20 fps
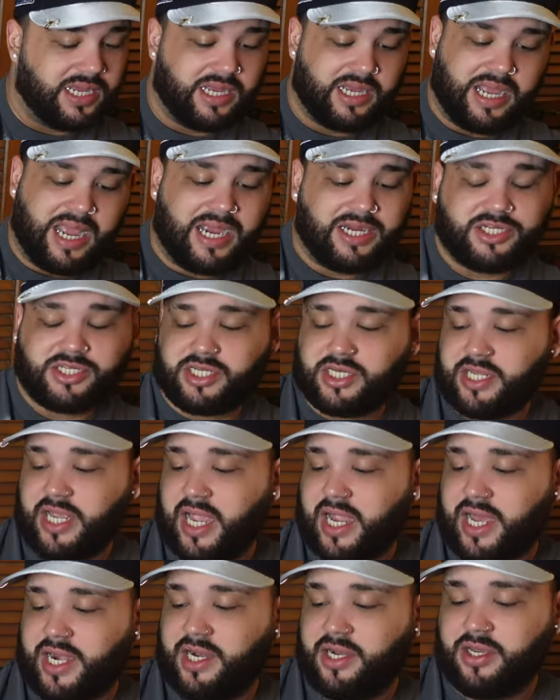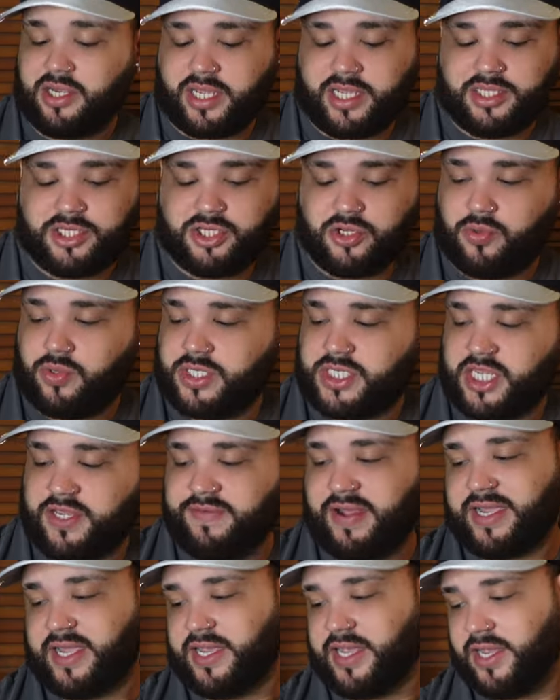Actually, I got to look into it and see if
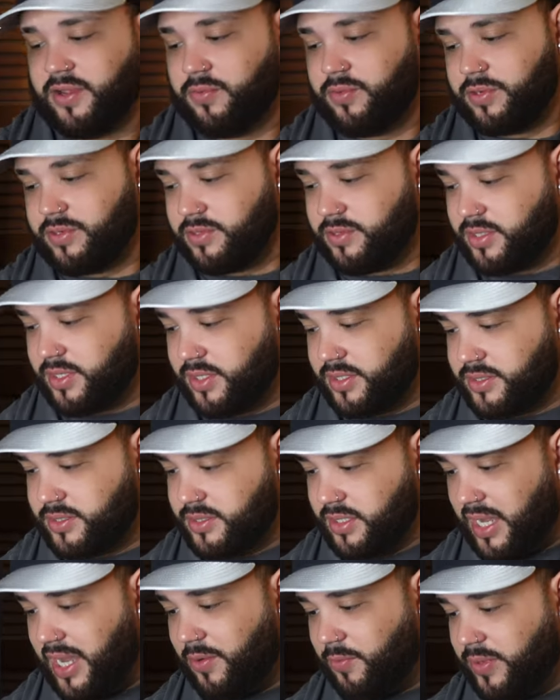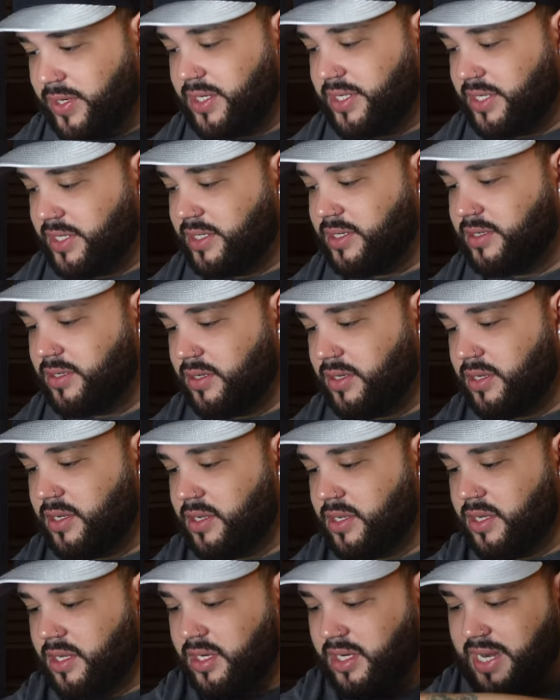I can get one, because I really
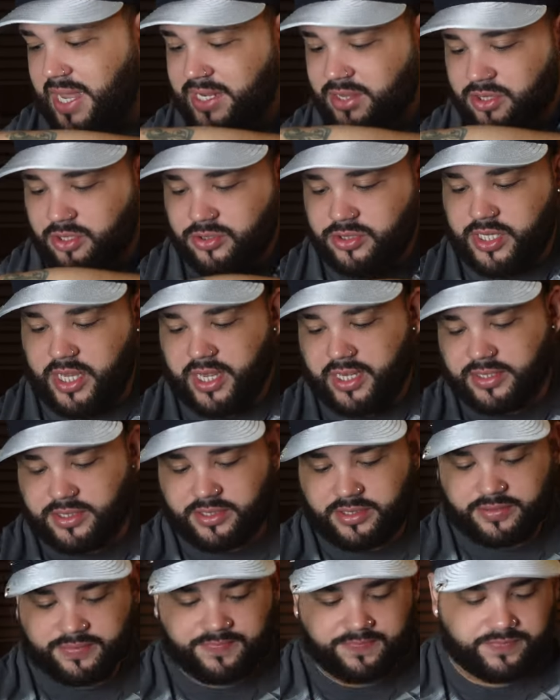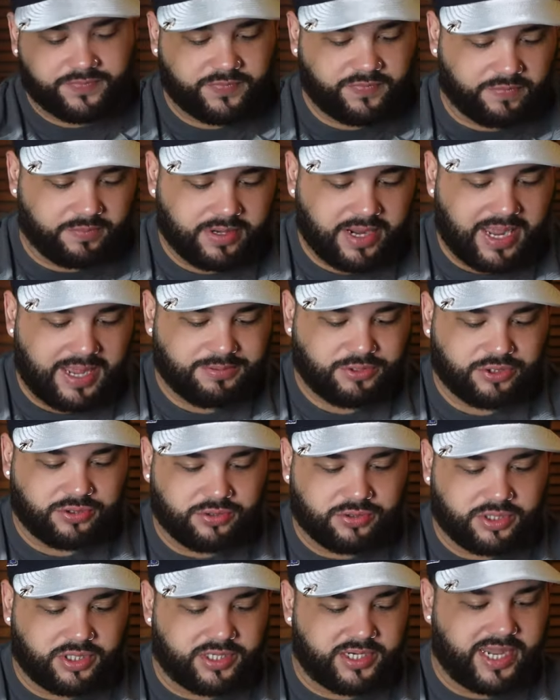like those hats from
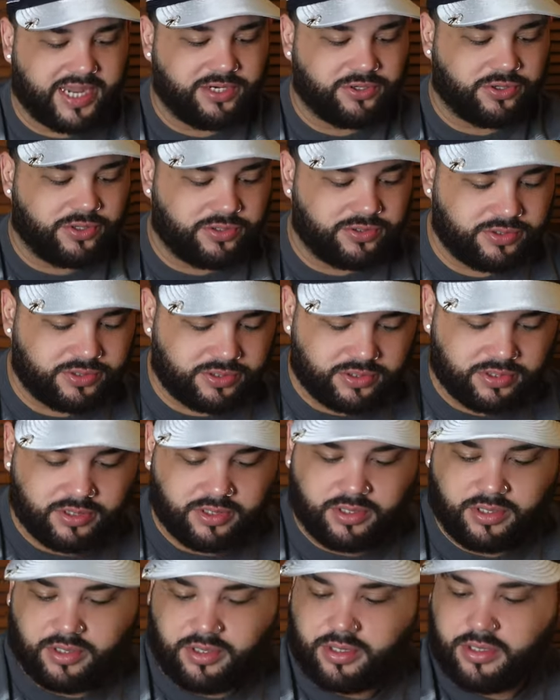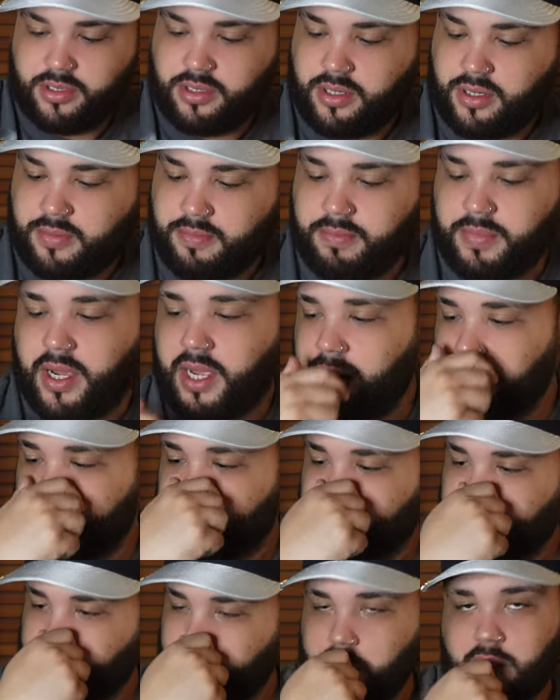Capsule, the Nitros.
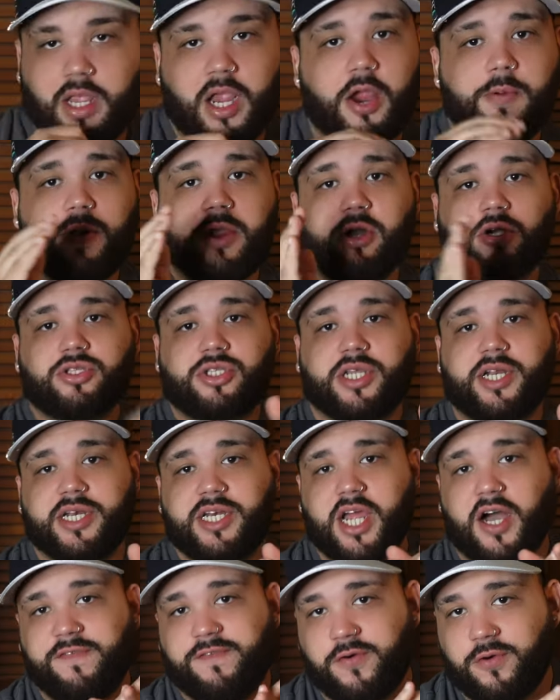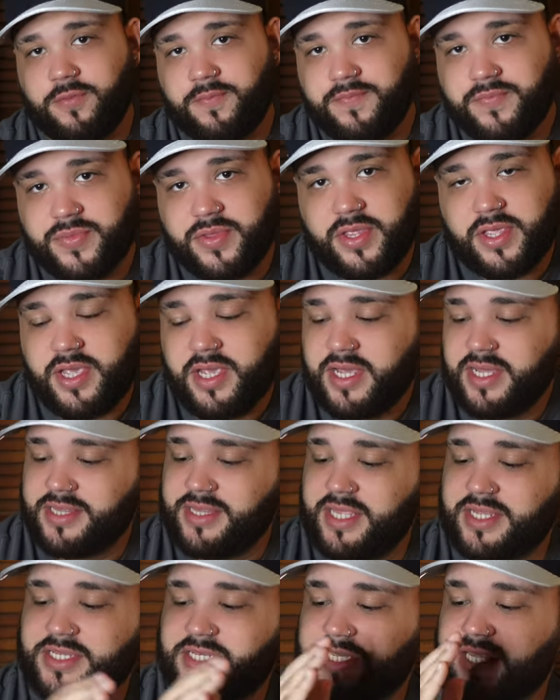But here we go to the Duffle.
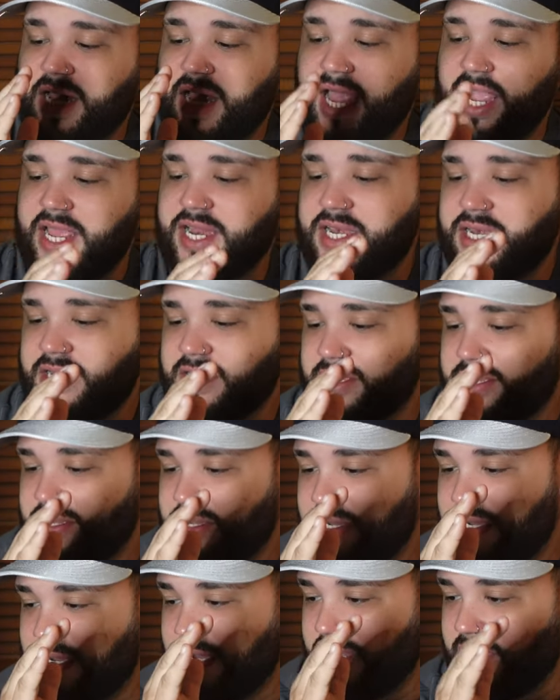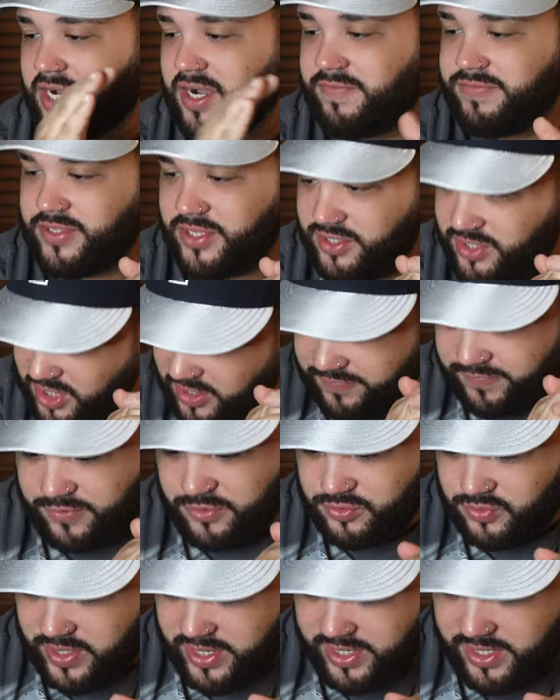This is the end of the
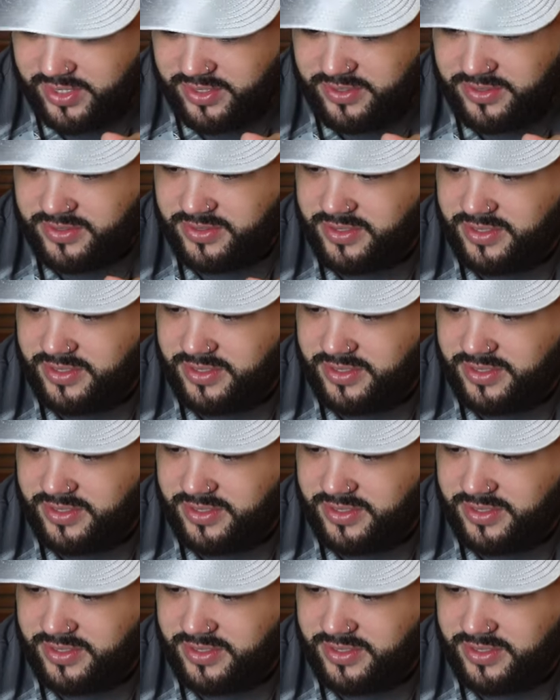Duffles right here.